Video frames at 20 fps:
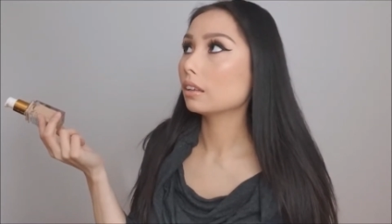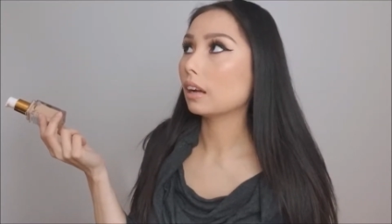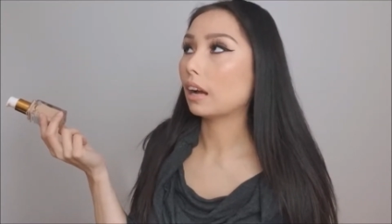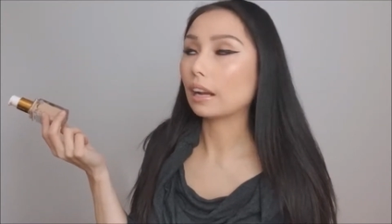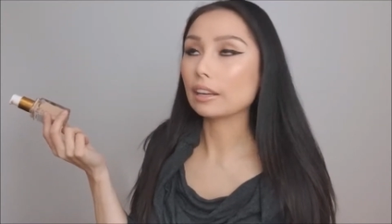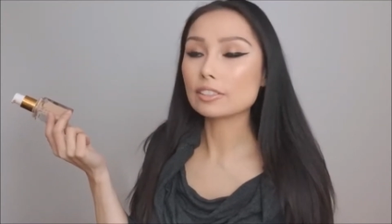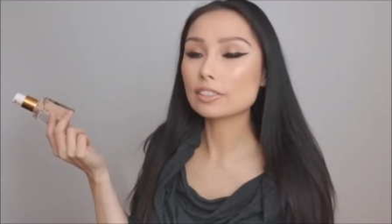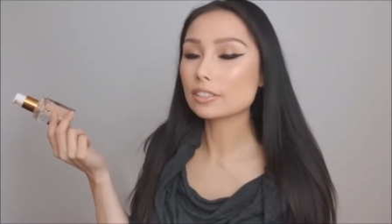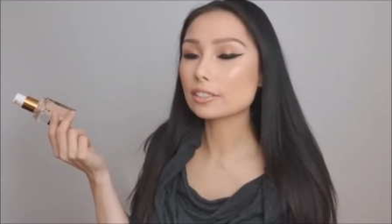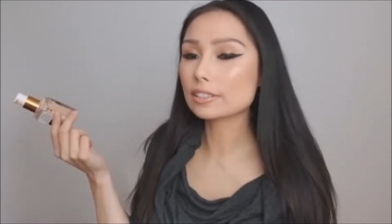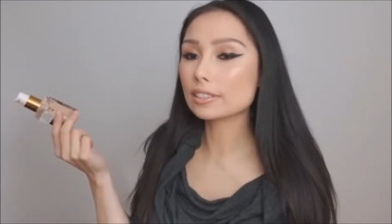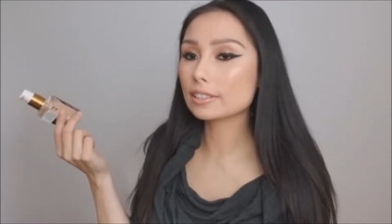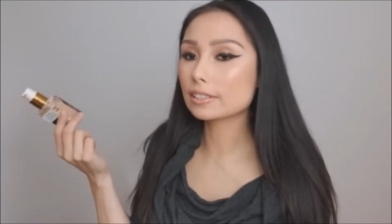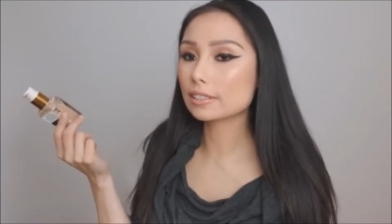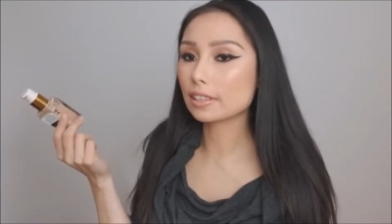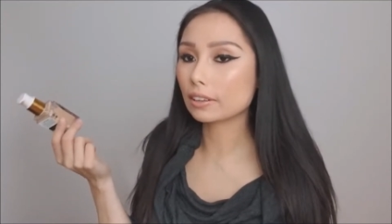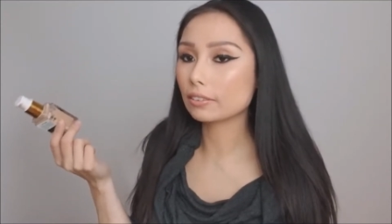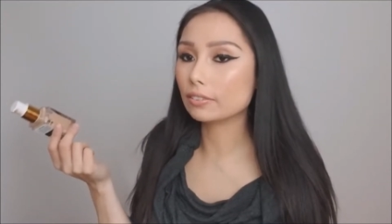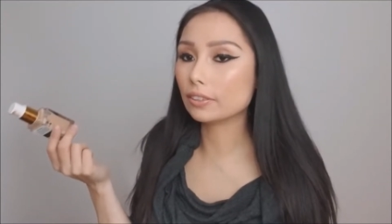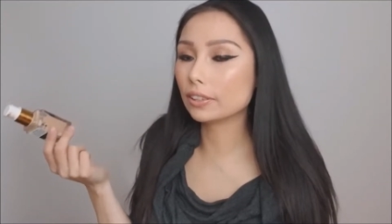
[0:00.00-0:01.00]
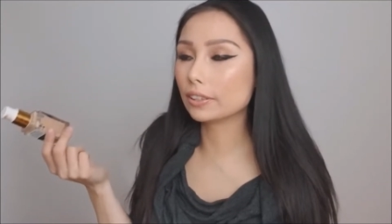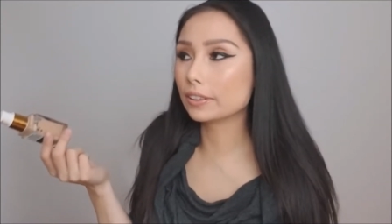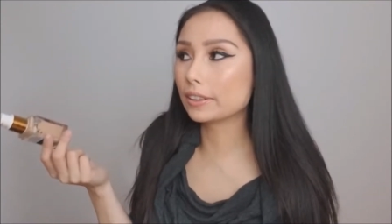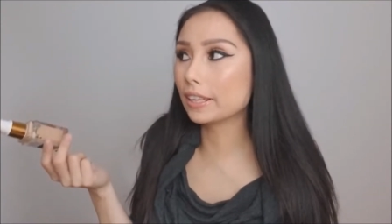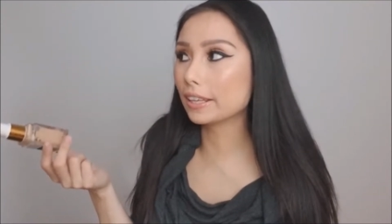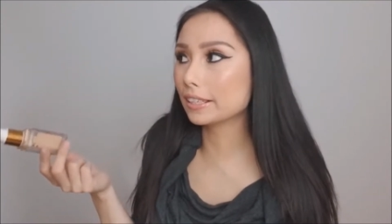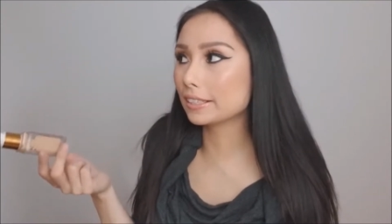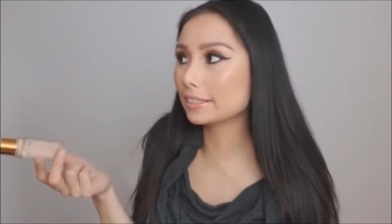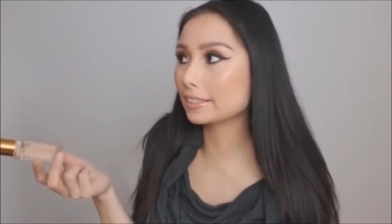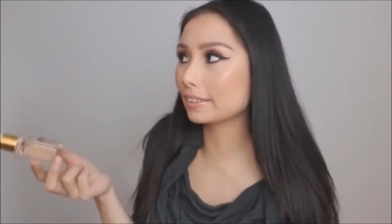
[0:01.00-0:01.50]
I just discovered
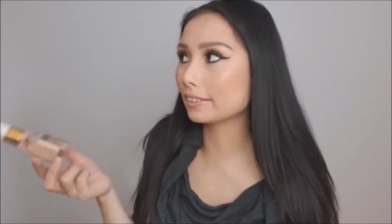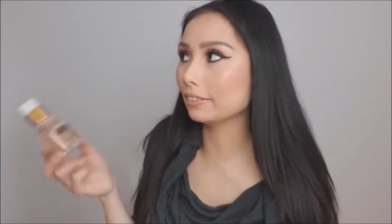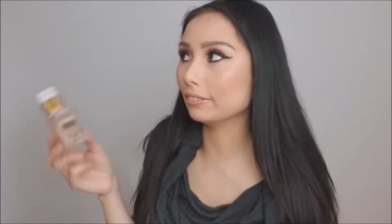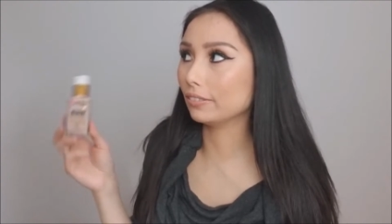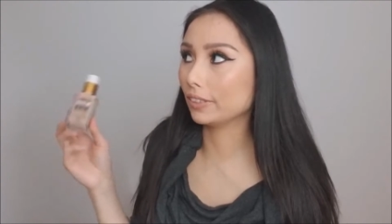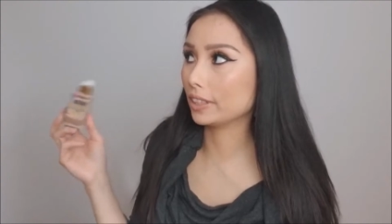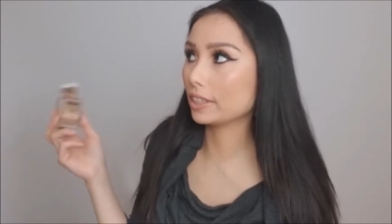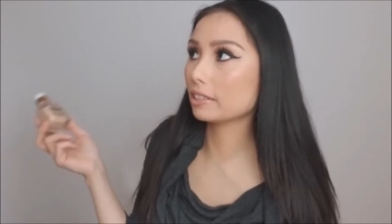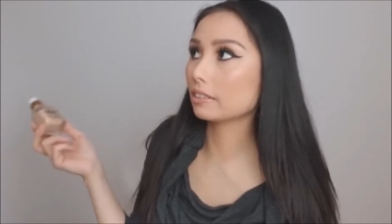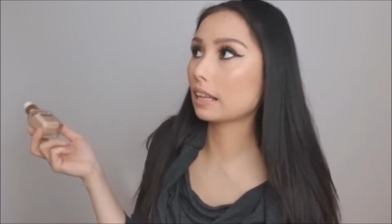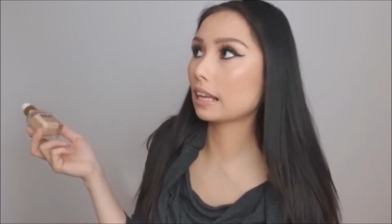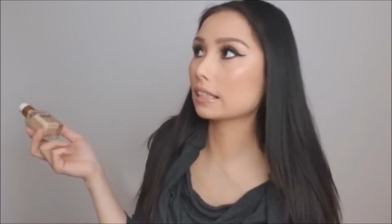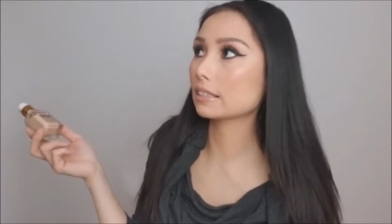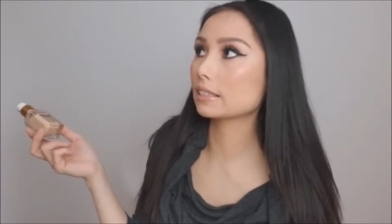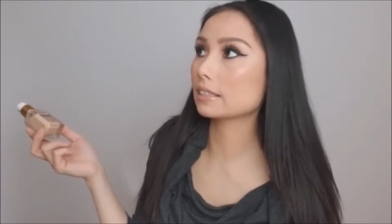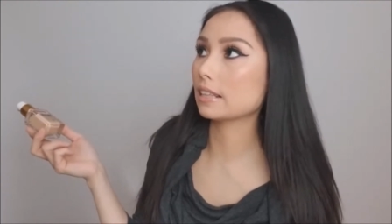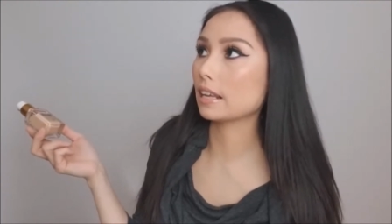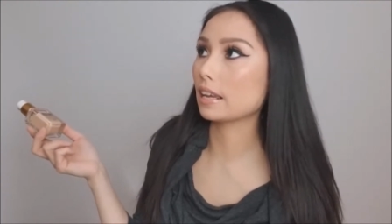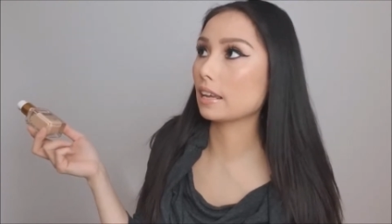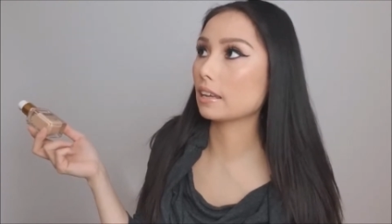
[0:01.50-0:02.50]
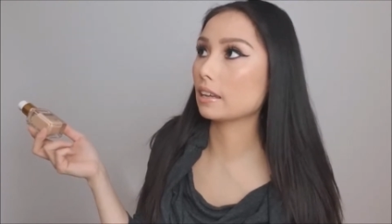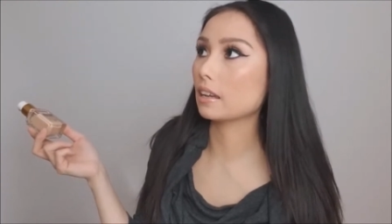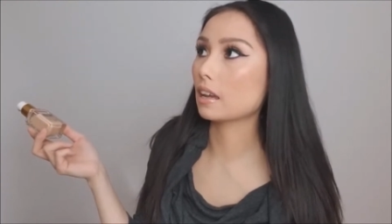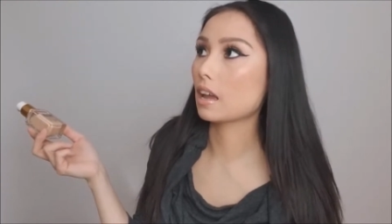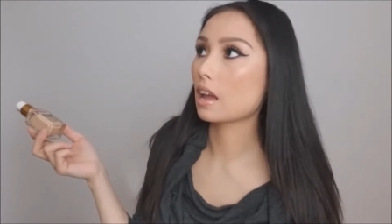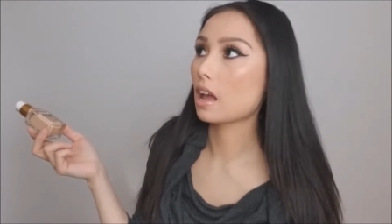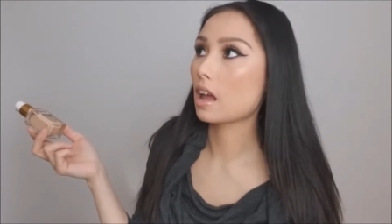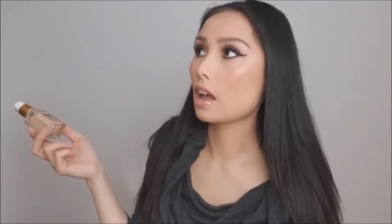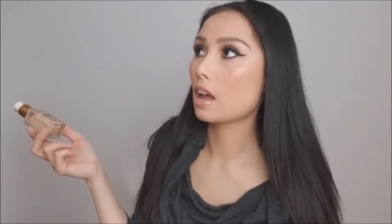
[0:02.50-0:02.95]
this the very last day